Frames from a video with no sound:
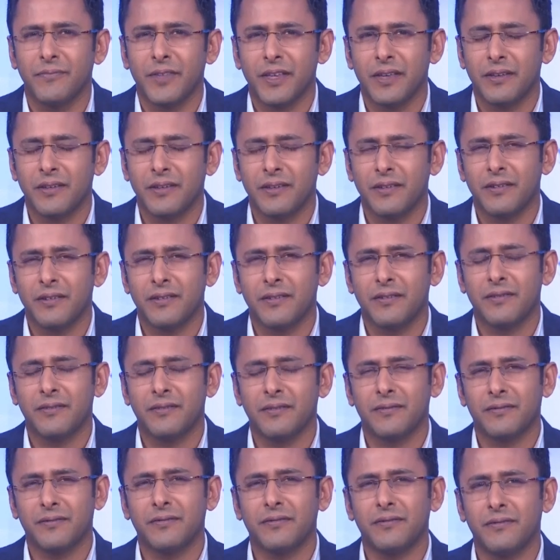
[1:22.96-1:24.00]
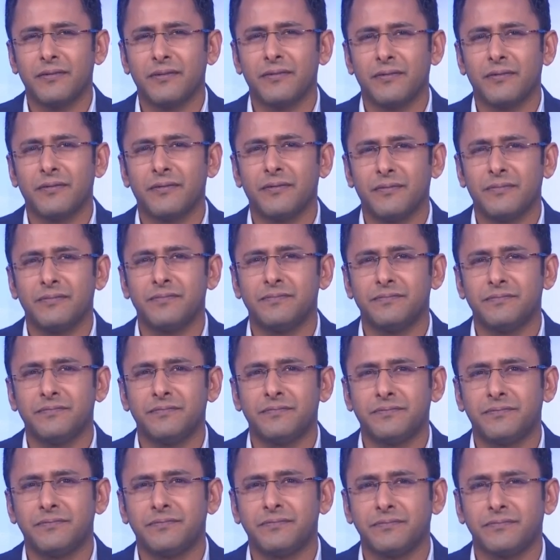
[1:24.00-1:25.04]

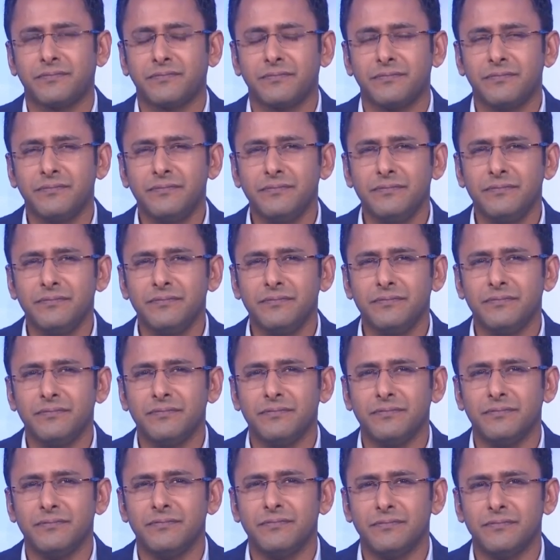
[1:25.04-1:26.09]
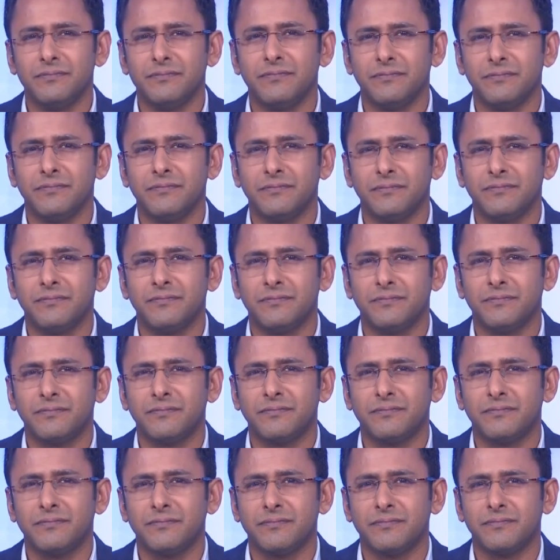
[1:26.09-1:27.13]

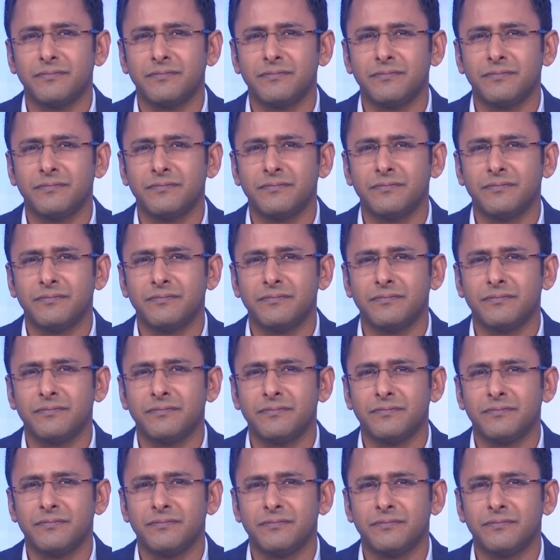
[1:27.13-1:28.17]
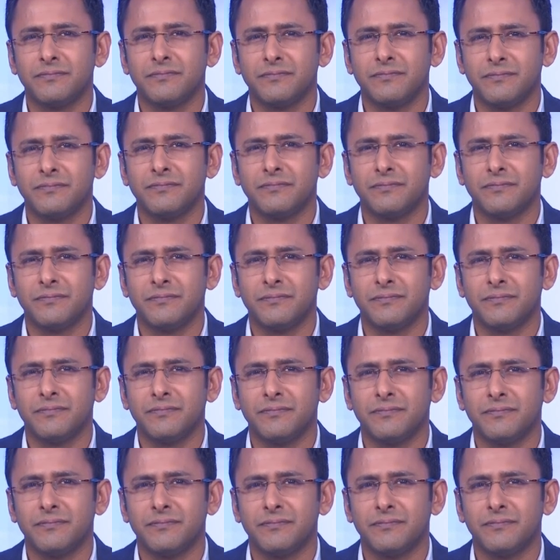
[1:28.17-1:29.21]

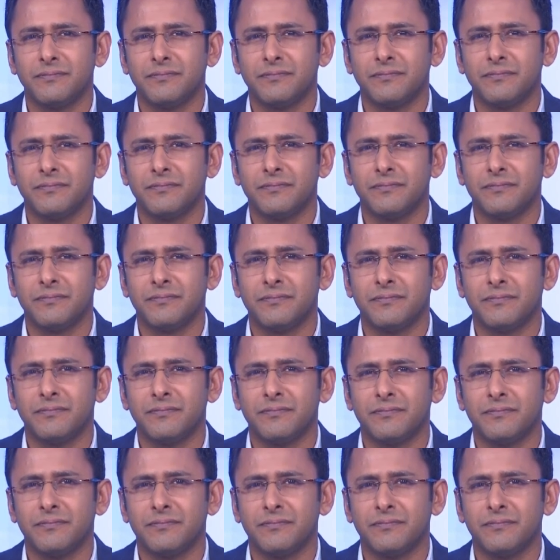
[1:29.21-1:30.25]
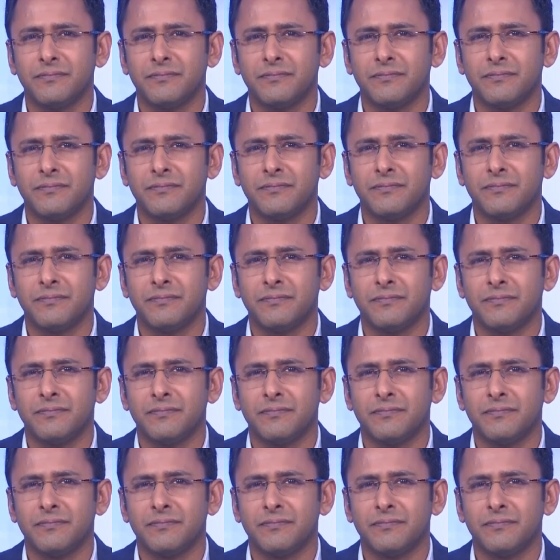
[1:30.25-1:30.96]
[no speech]